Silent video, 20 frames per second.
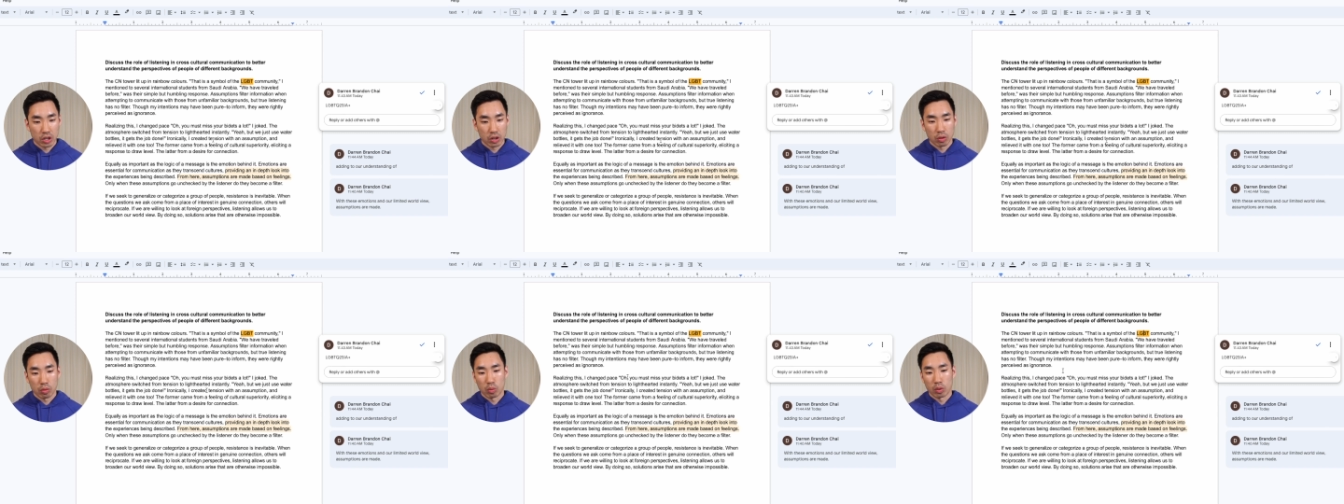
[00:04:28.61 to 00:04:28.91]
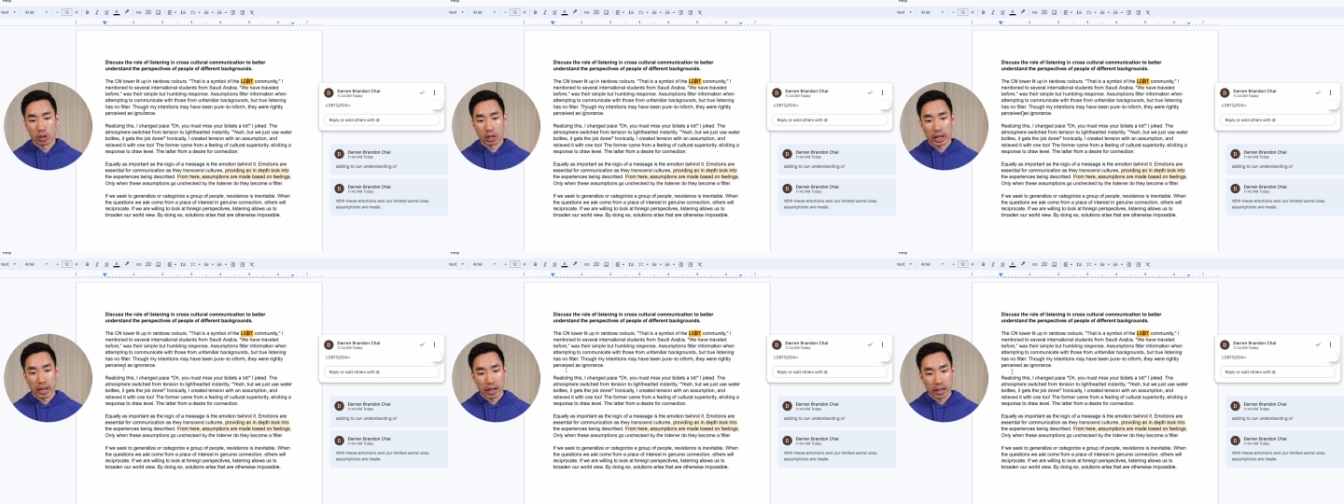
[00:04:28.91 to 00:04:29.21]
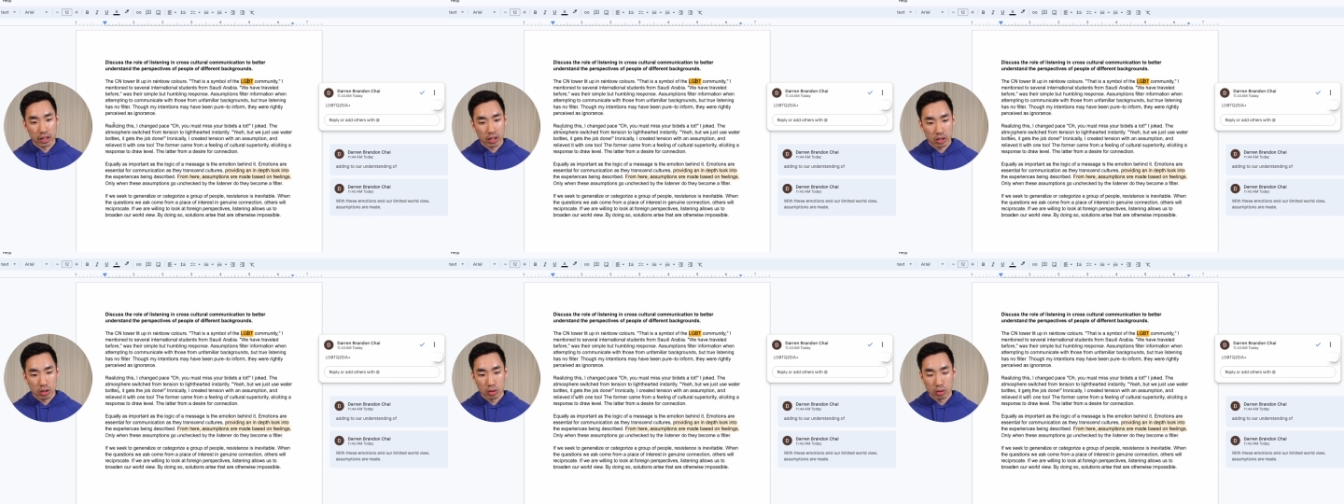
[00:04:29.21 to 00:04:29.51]
You know, we'll get
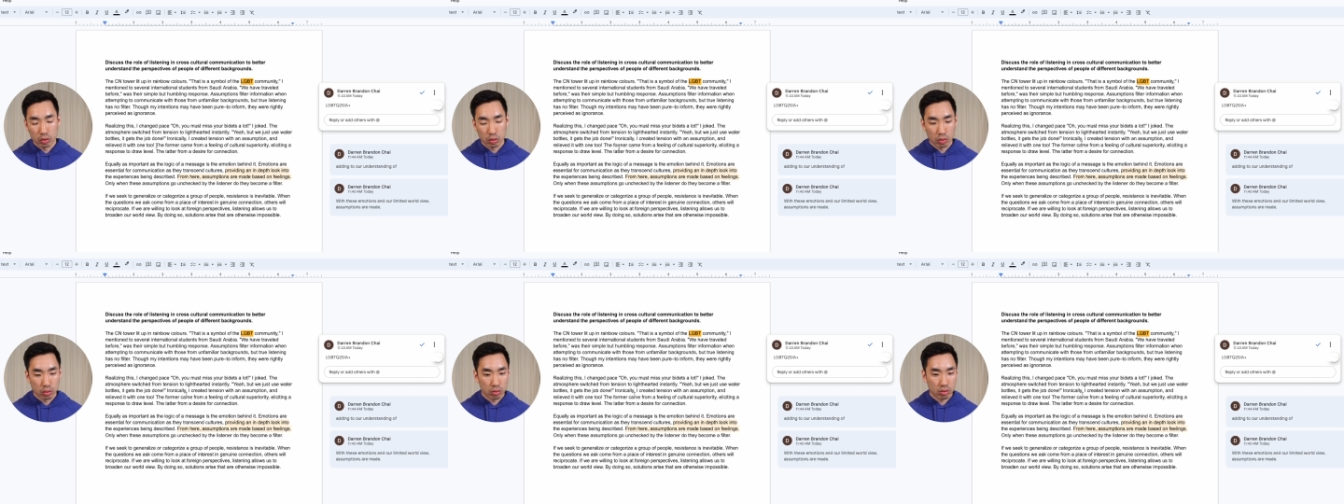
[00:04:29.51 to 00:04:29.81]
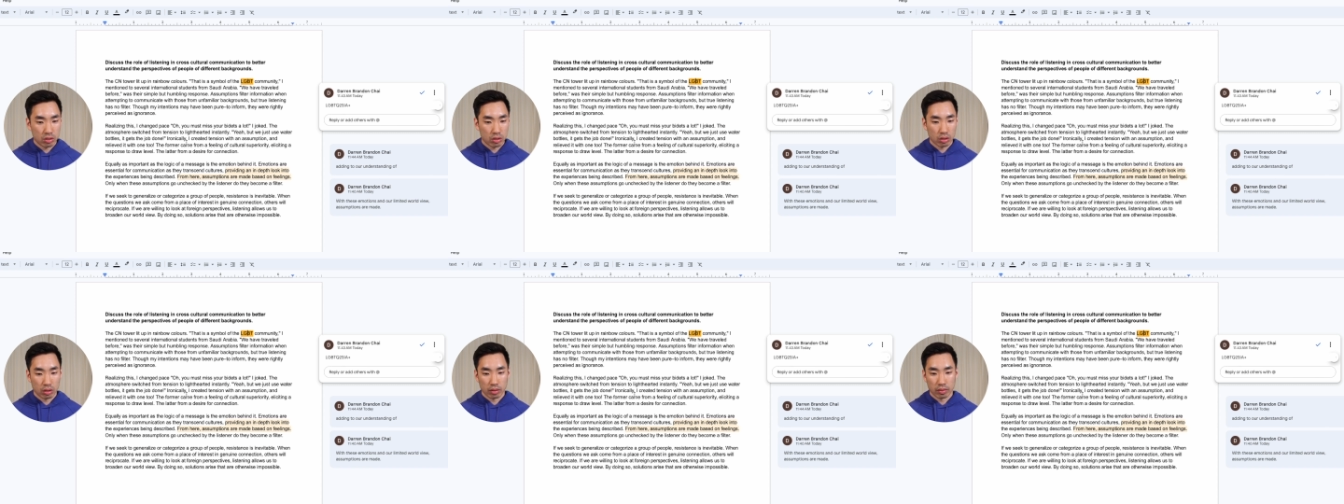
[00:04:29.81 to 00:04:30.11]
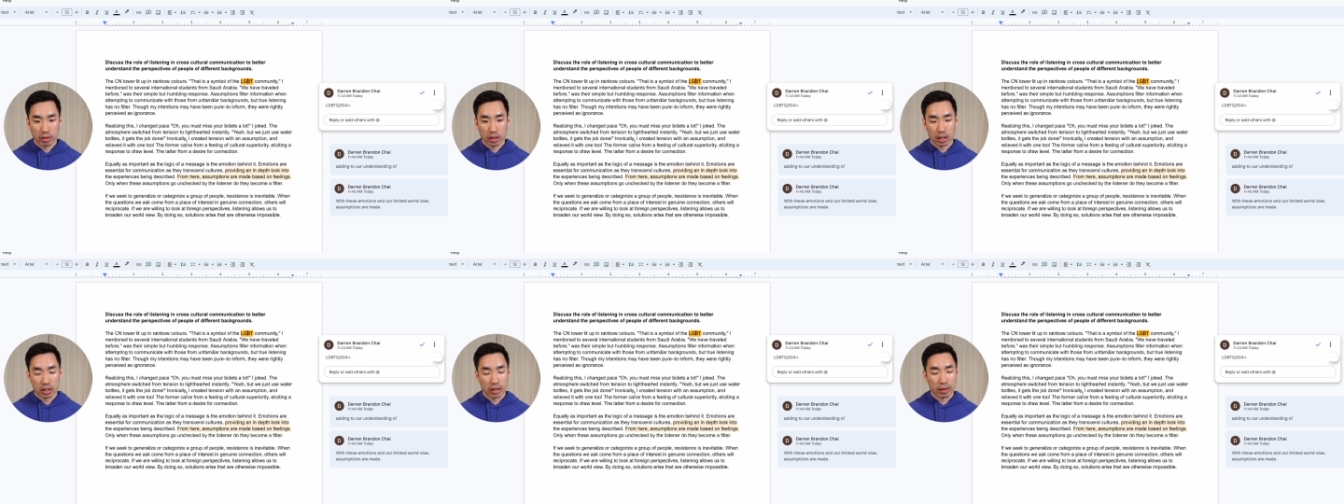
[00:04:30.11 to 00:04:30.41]
into sort
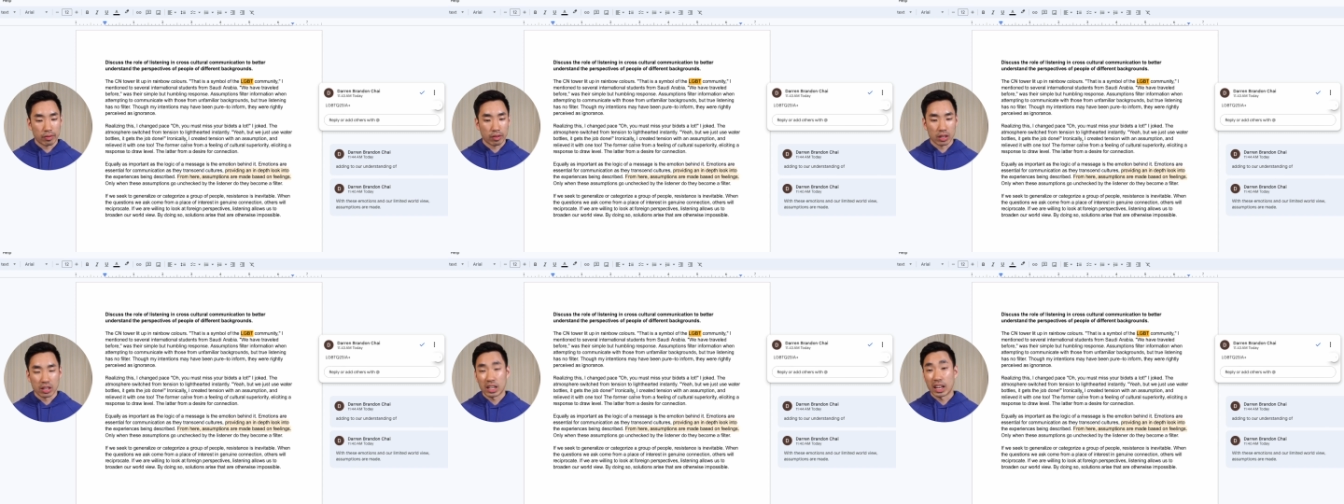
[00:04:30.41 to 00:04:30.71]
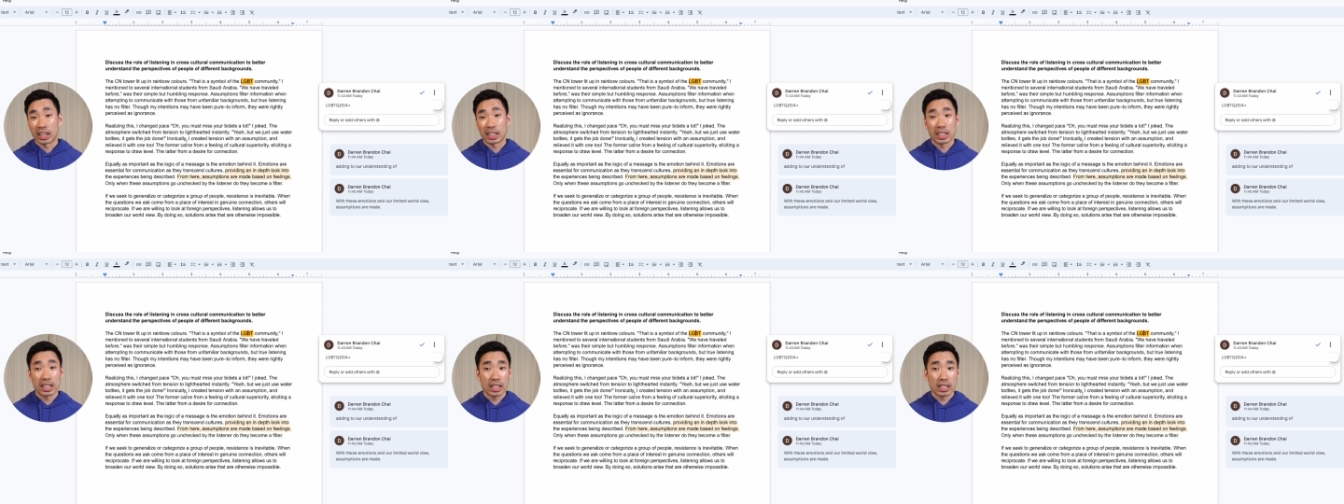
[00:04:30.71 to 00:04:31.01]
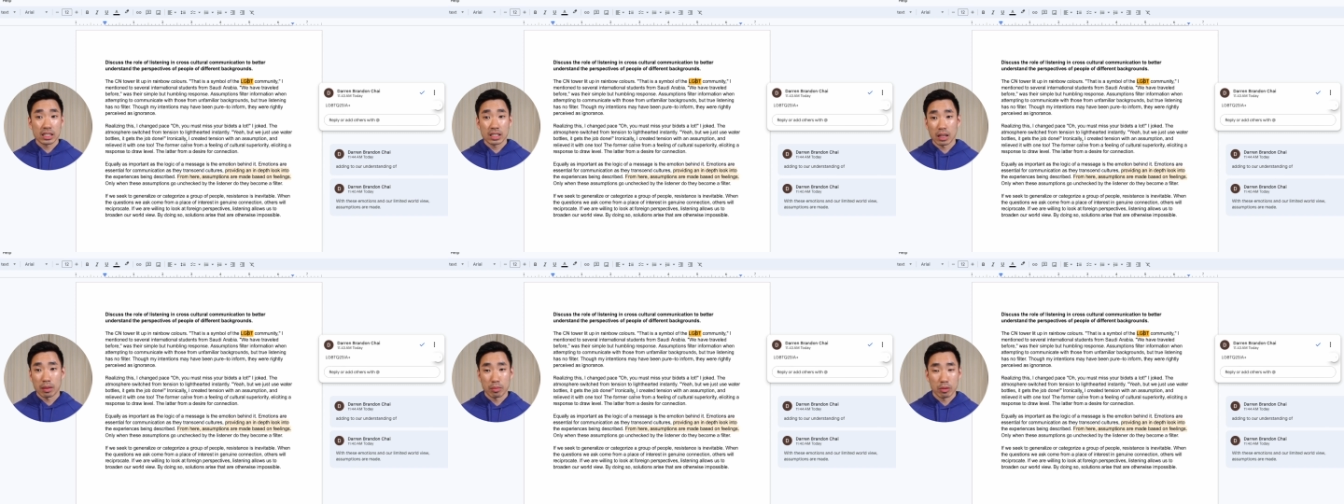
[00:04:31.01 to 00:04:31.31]
of the different
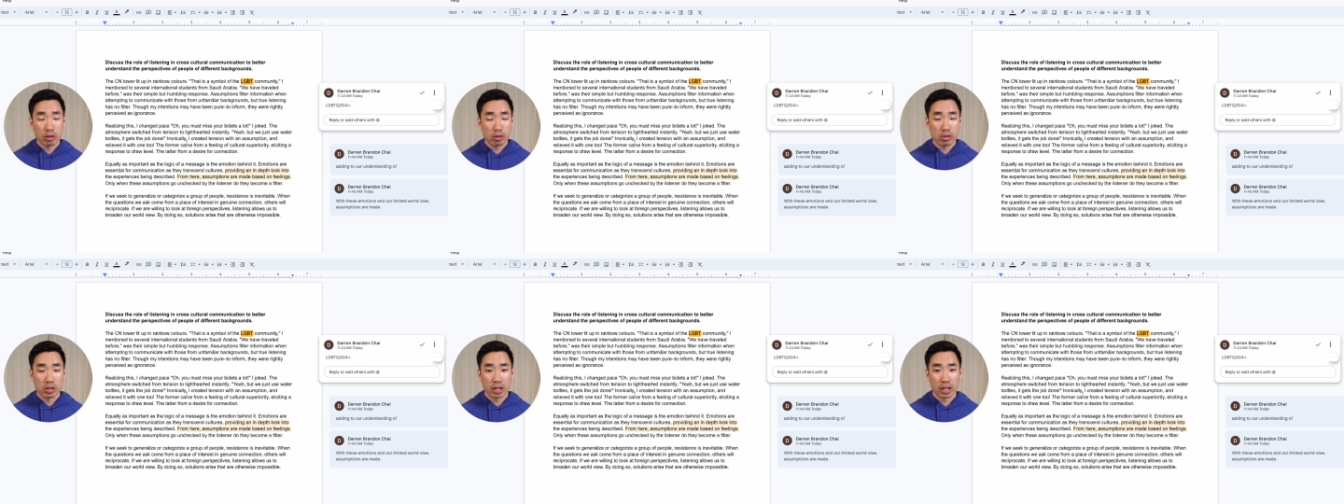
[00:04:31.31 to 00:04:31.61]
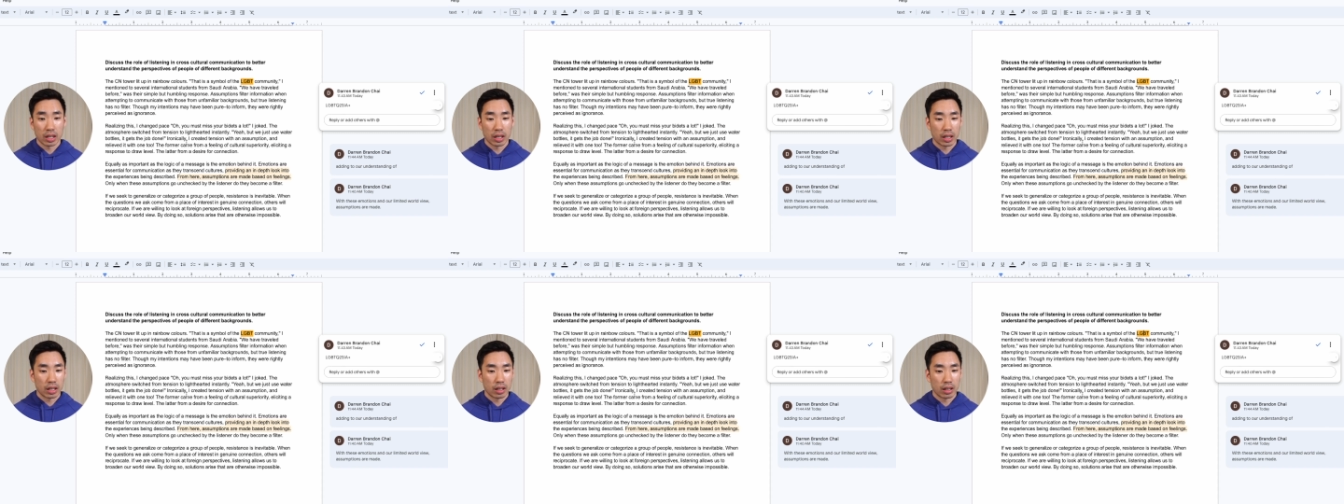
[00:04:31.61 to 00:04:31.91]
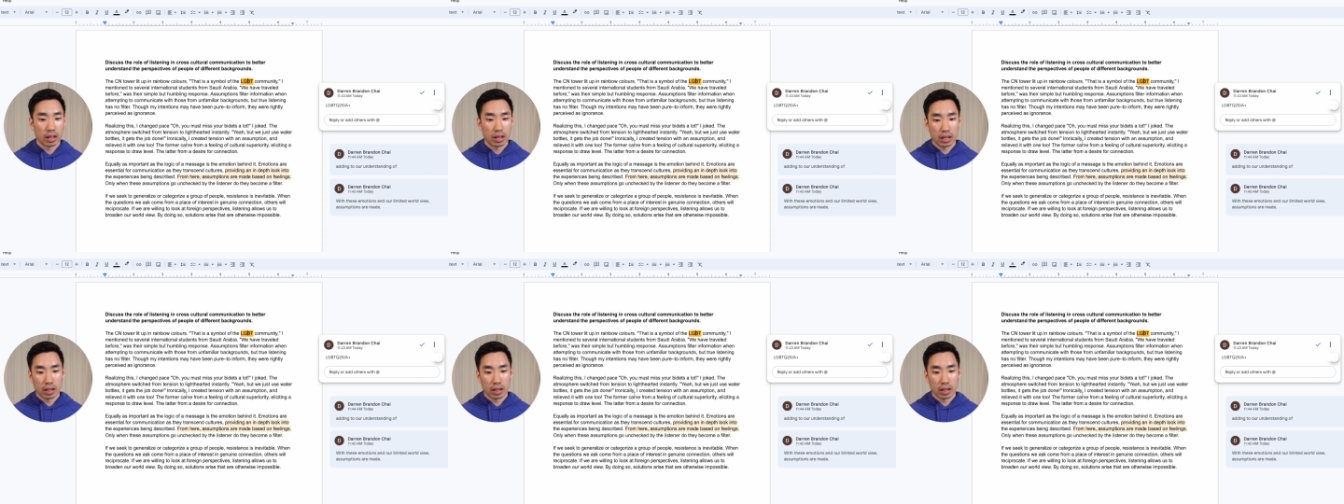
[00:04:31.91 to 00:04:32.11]
techniques I'm using in,